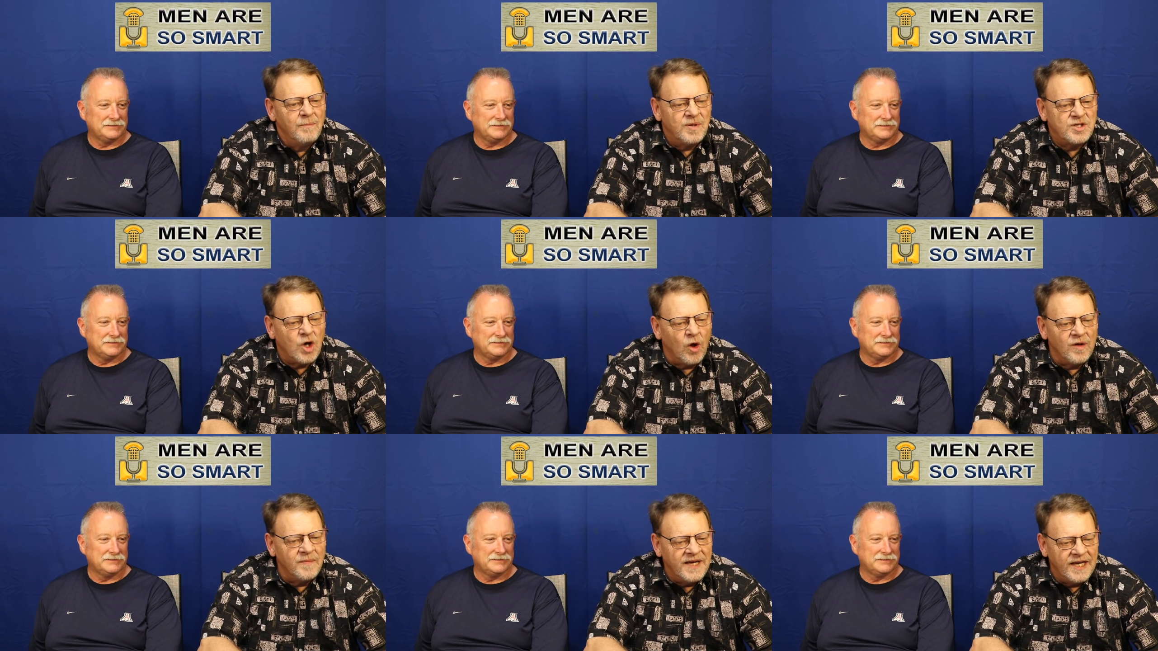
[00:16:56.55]

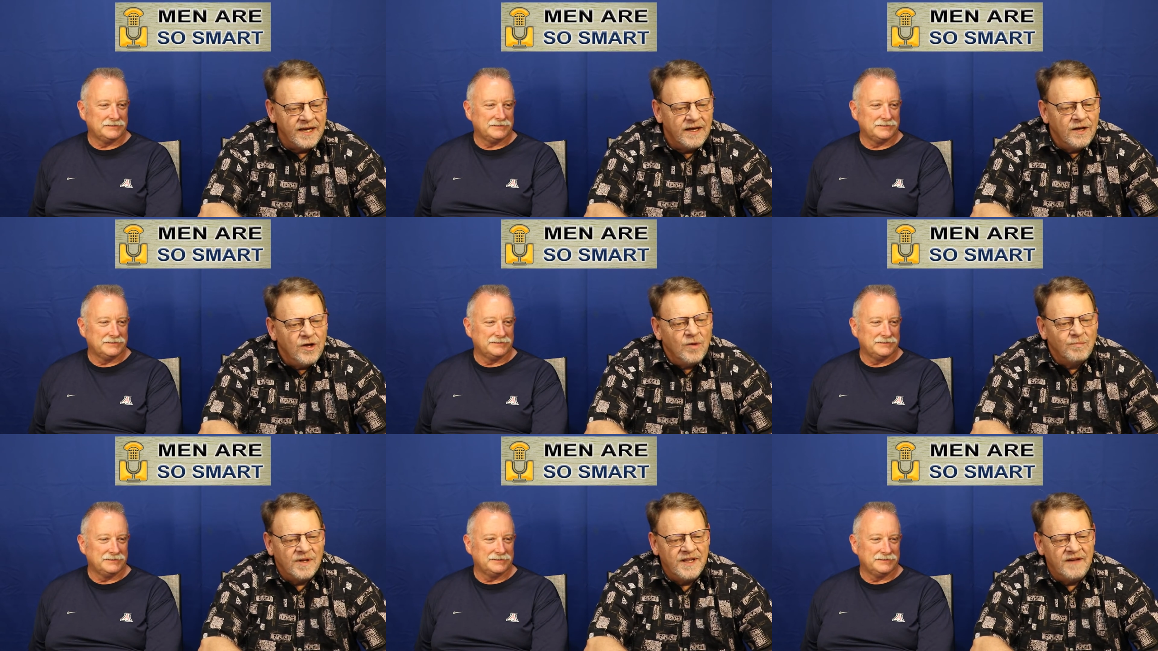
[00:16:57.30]
Speaker 1: Ptolemy,
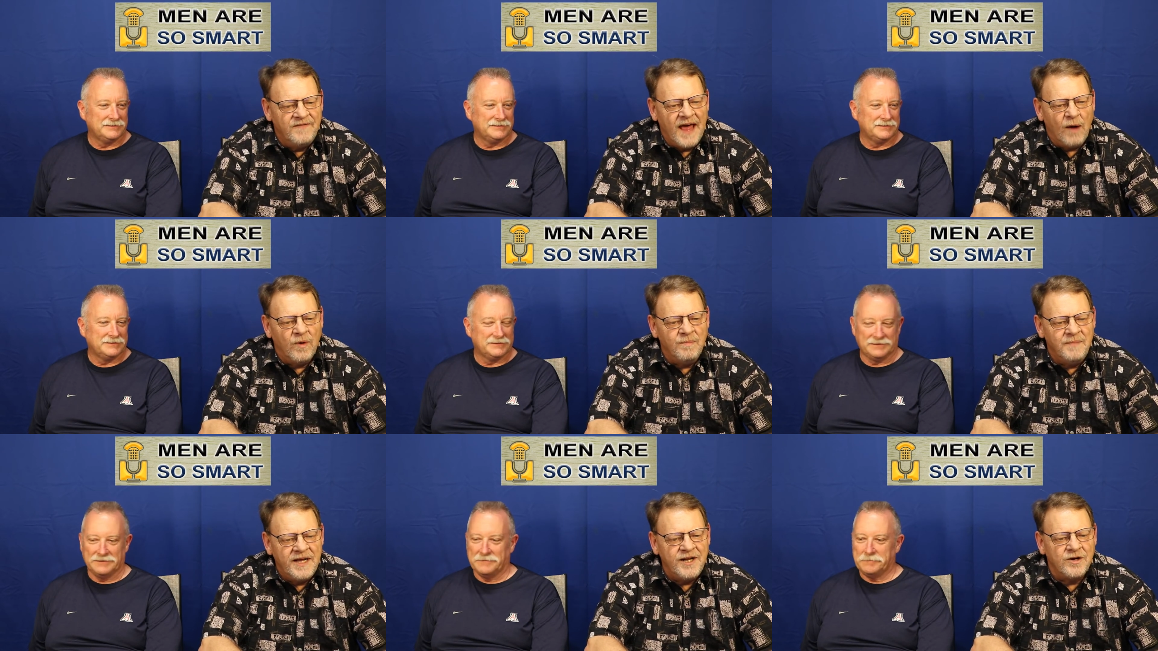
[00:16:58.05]
believed that
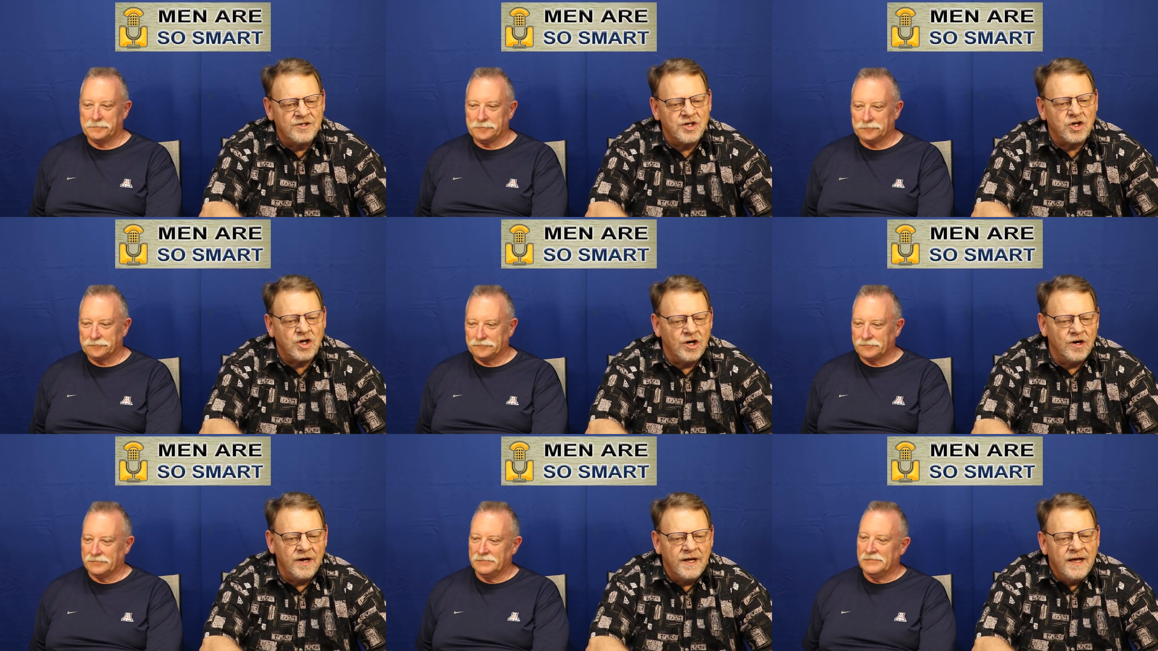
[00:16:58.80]
when meteors
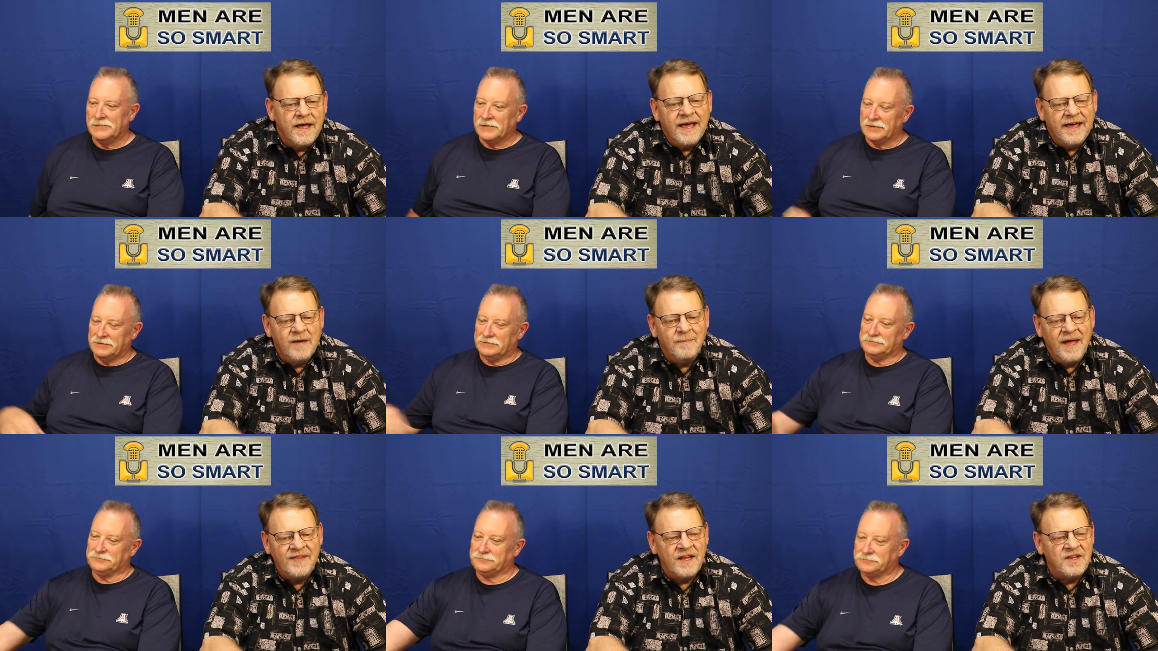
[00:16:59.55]
occurred, it
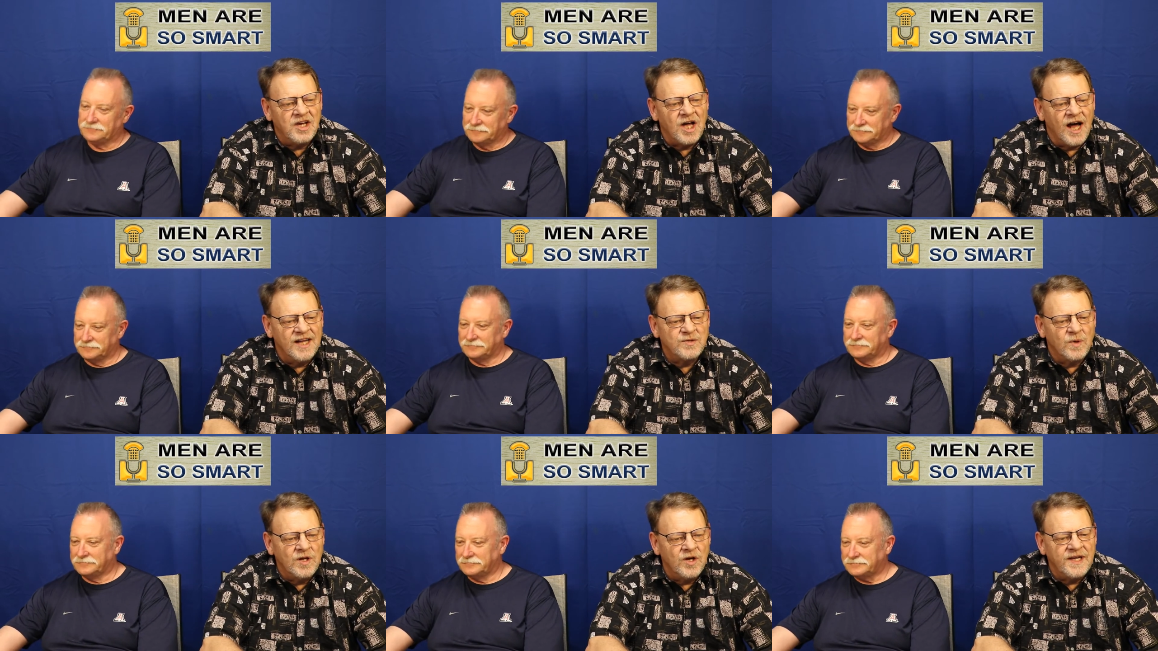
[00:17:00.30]
meant that the gods
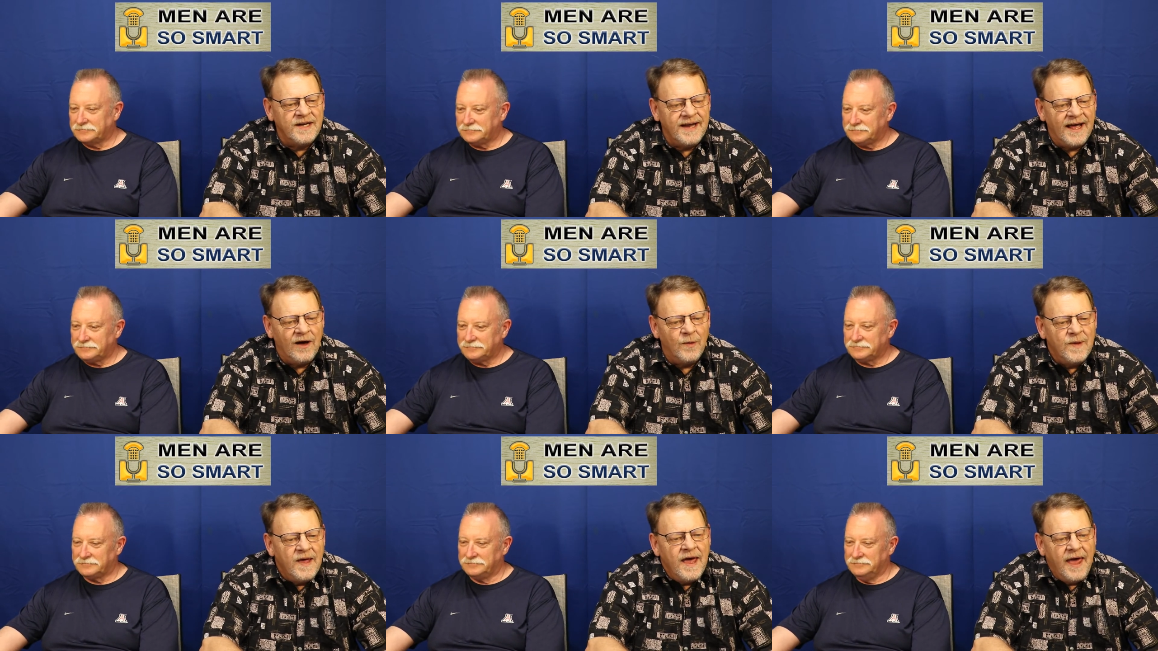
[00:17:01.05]
were looking
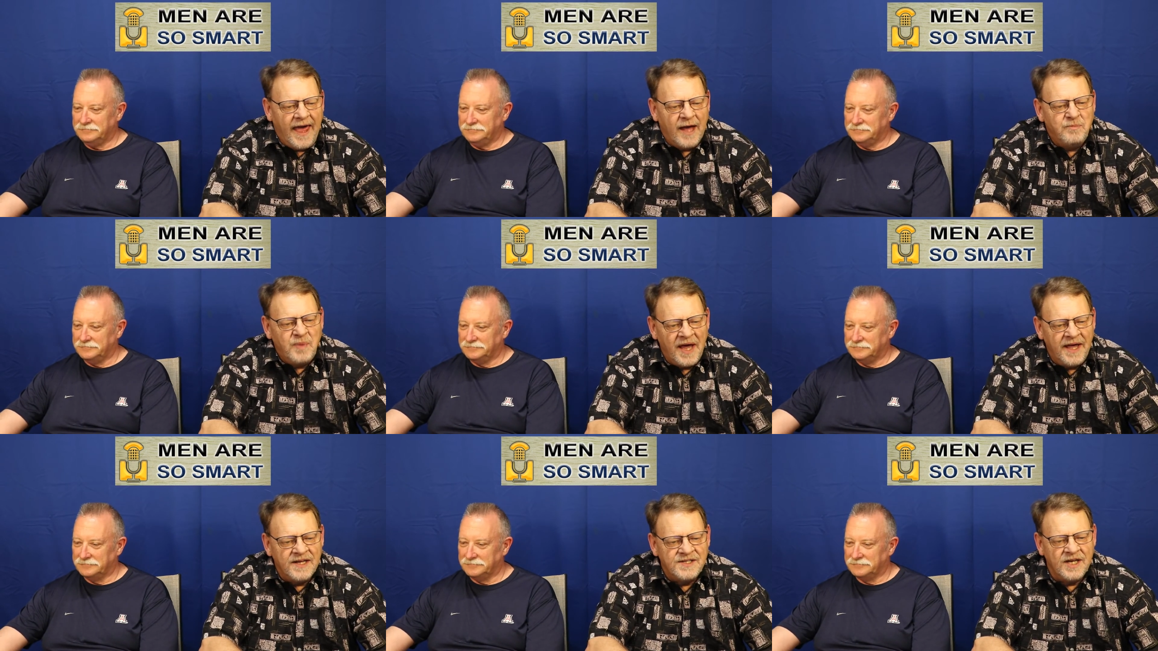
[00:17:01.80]
down and
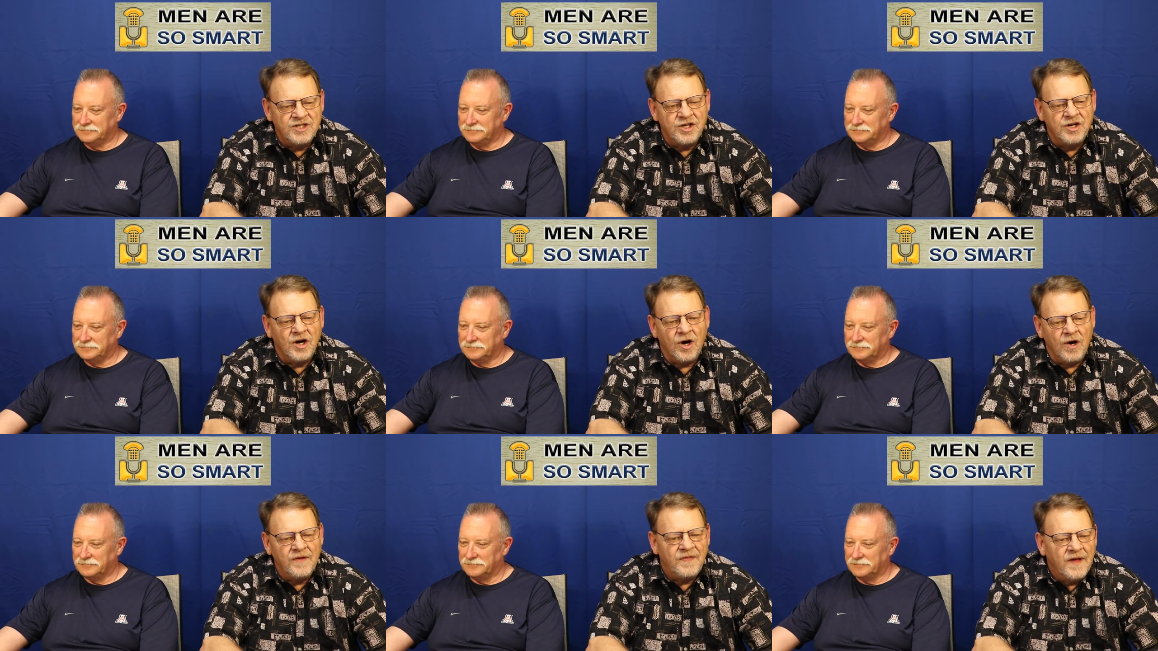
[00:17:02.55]
paying attention to
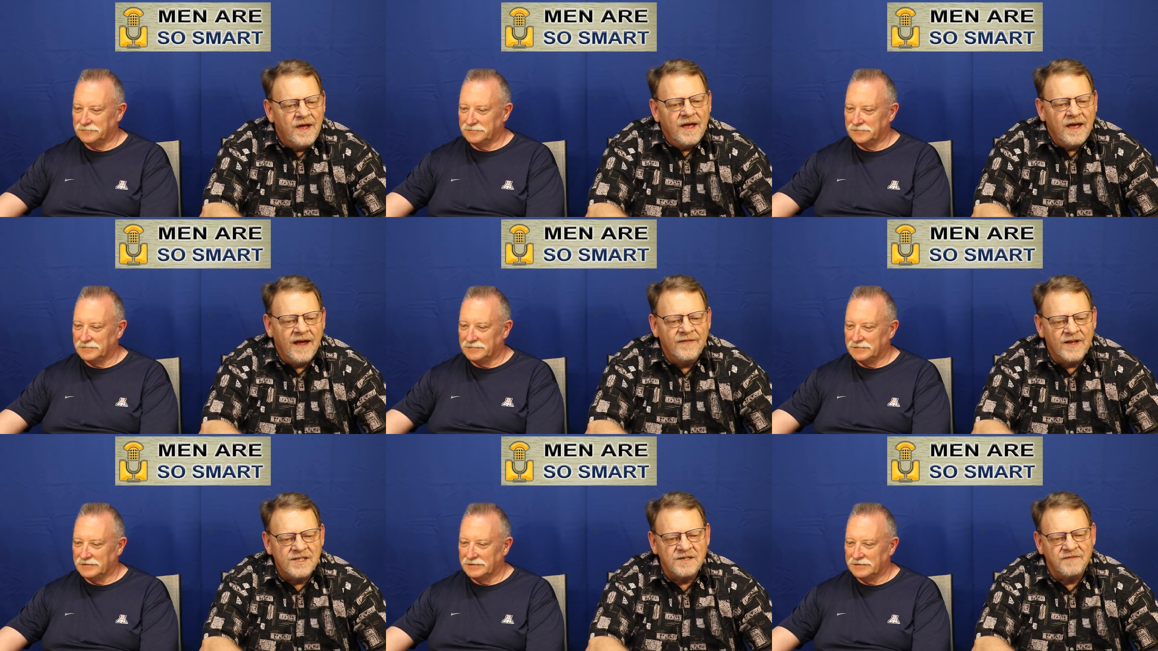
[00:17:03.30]
Earth and
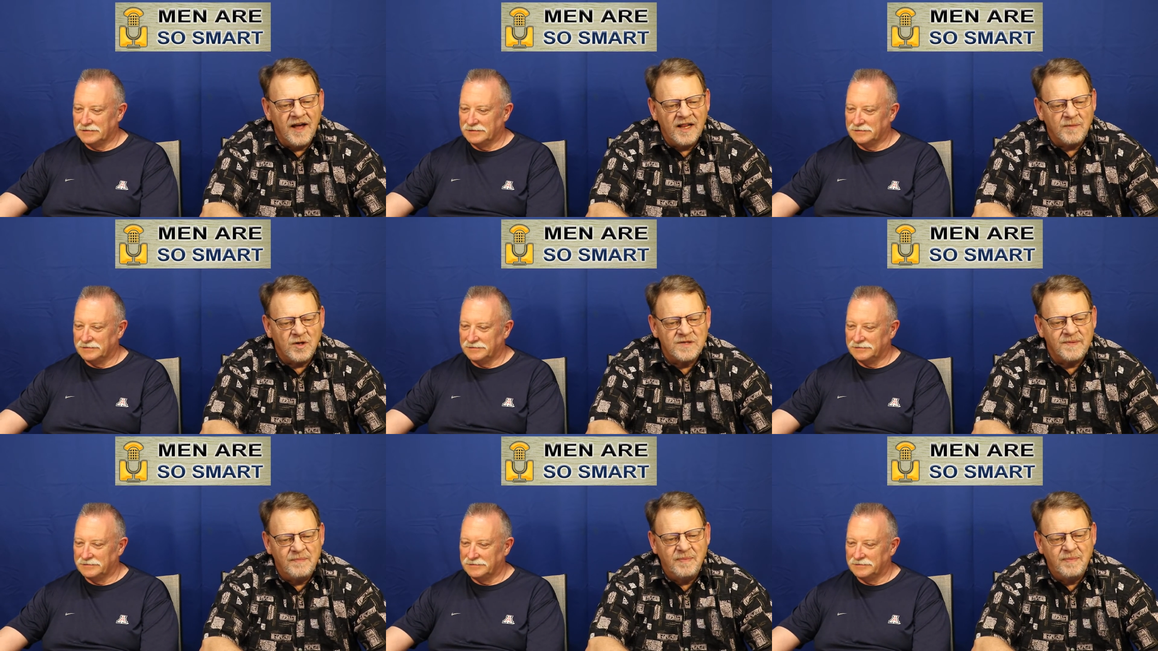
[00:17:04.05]
thus available to be